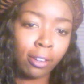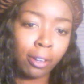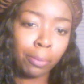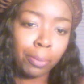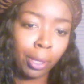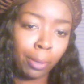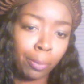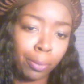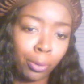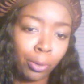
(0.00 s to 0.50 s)

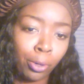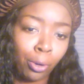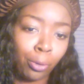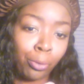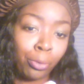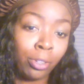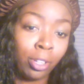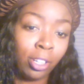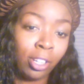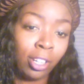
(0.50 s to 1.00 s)
people don't
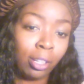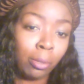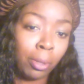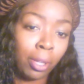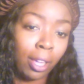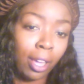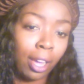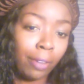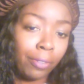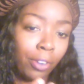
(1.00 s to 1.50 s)
really need to be
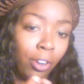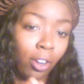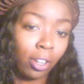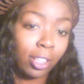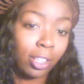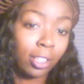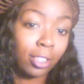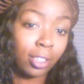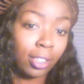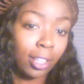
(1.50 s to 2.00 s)
having all
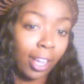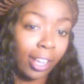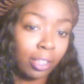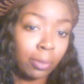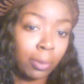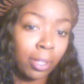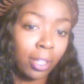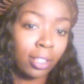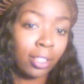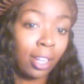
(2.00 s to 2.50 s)
this sex,
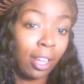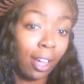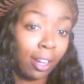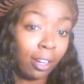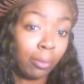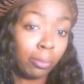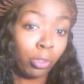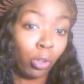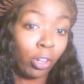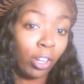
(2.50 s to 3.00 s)
because a lot
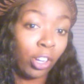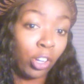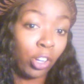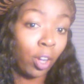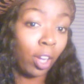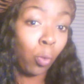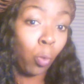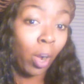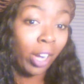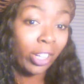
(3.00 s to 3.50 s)
of them don't even know how
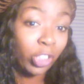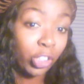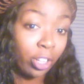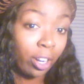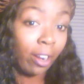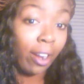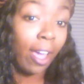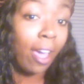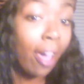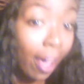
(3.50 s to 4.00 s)
to wash
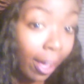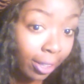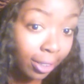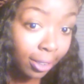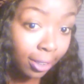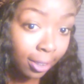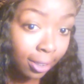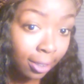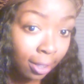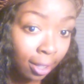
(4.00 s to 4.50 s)
their
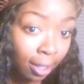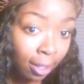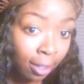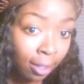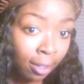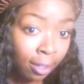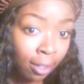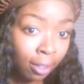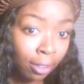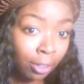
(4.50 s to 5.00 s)
ass.
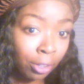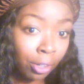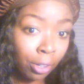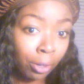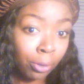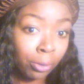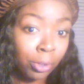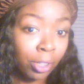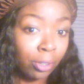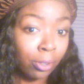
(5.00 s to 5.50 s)
You
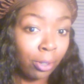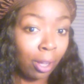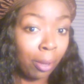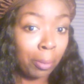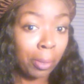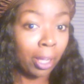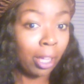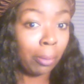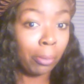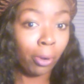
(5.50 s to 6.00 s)
know, I
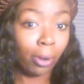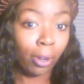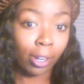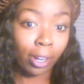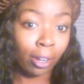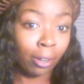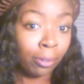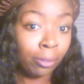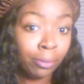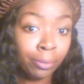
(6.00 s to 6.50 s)
mean, come on
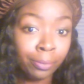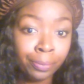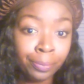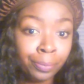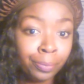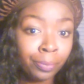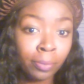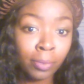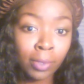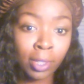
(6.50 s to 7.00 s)
now.
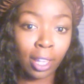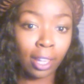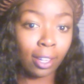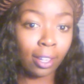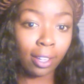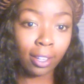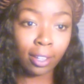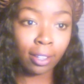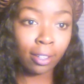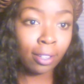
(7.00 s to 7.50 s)

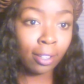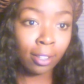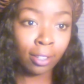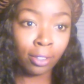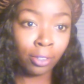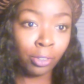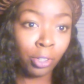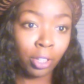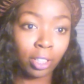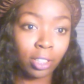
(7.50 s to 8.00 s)
Like,
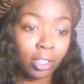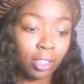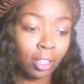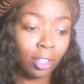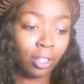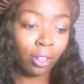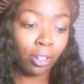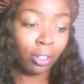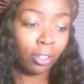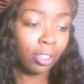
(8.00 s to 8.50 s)
you could see
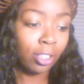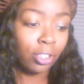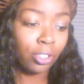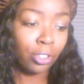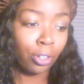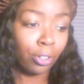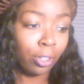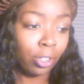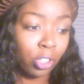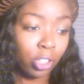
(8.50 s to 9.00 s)
girls in
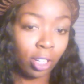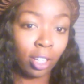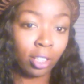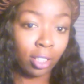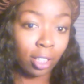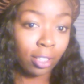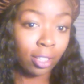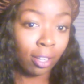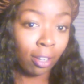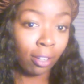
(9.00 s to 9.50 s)
certain jeans
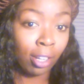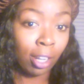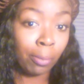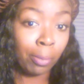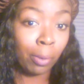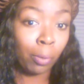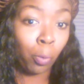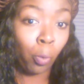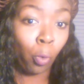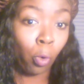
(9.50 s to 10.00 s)
and tell they've
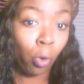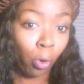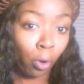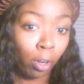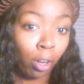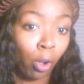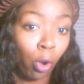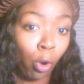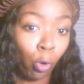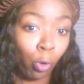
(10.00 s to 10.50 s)
been
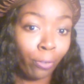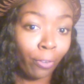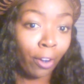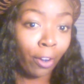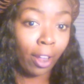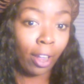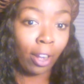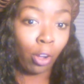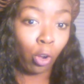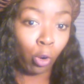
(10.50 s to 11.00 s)
worn over
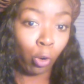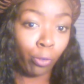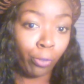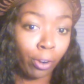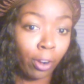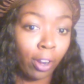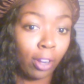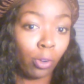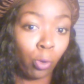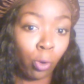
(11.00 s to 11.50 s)
and over
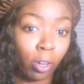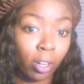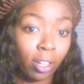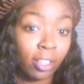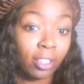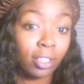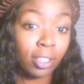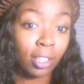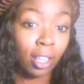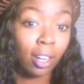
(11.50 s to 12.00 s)
in order to
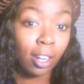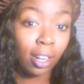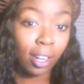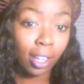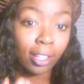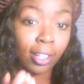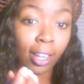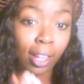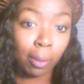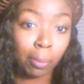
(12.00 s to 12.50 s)
see to
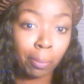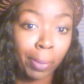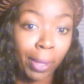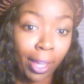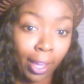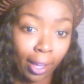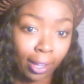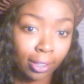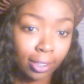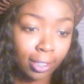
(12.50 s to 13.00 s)
their damn
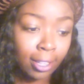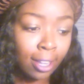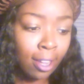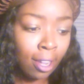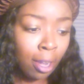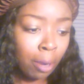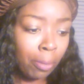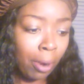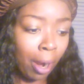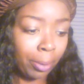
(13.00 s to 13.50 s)
pants,
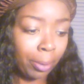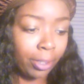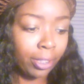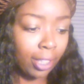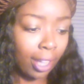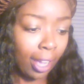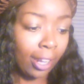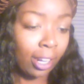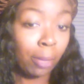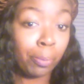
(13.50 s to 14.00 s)
probably
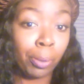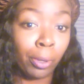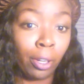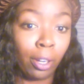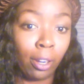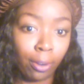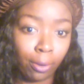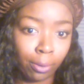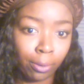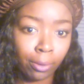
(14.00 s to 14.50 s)
stand up
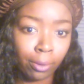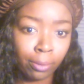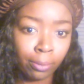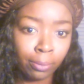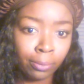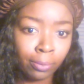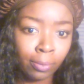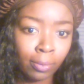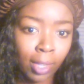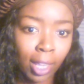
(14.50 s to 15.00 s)
alone,
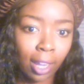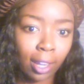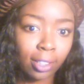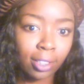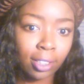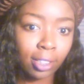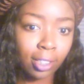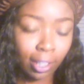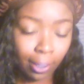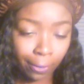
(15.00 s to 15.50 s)
like
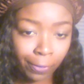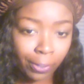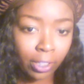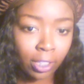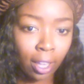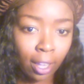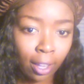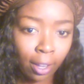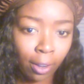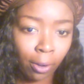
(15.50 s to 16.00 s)
stiff as
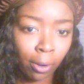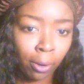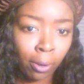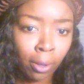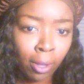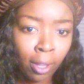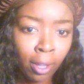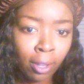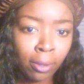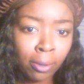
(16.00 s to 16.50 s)
hell,
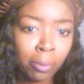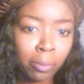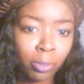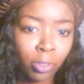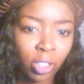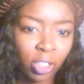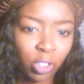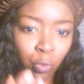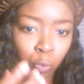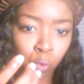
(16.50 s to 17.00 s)

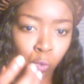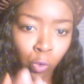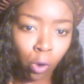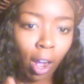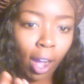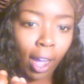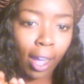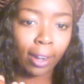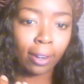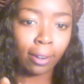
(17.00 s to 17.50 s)
this
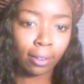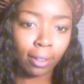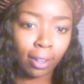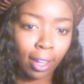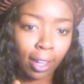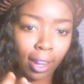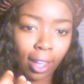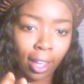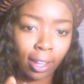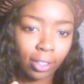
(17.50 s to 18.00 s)
rotten
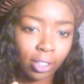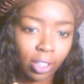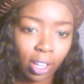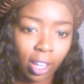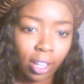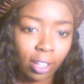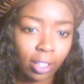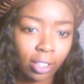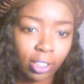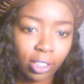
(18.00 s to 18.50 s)

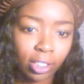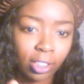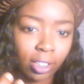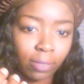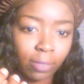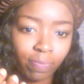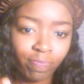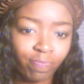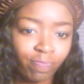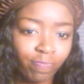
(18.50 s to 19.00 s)
and just
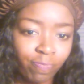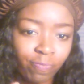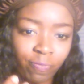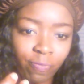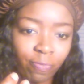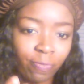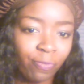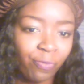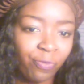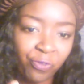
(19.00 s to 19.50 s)

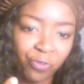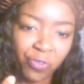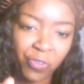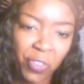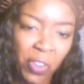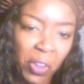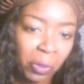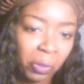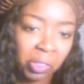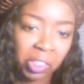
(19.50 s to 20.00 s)

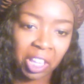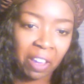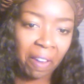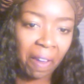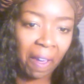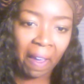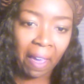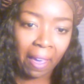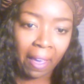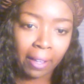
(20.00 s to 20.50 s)
filthy
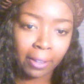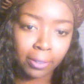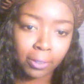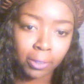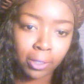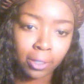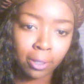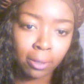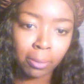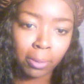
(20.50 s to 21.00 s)

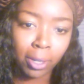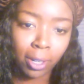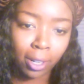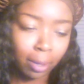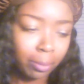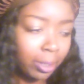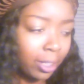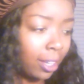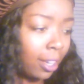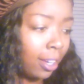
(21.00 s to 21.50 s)
ass. You know what
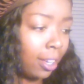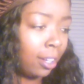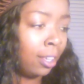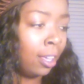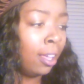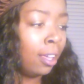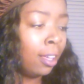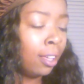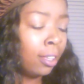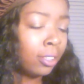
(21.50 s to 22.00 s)
I'm saying?
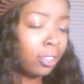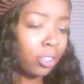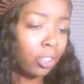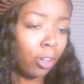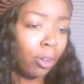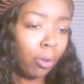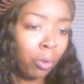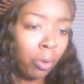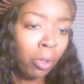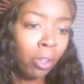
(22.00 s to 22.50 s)

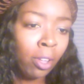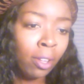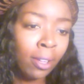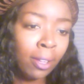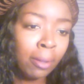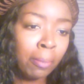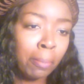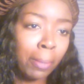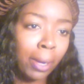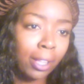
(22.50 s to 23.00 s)
So
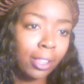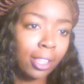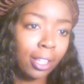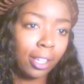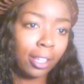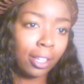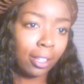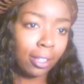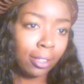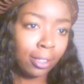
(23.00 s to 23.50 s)
my
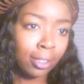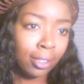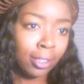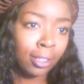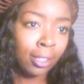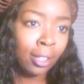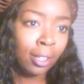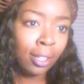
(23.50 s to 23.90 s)
thing is,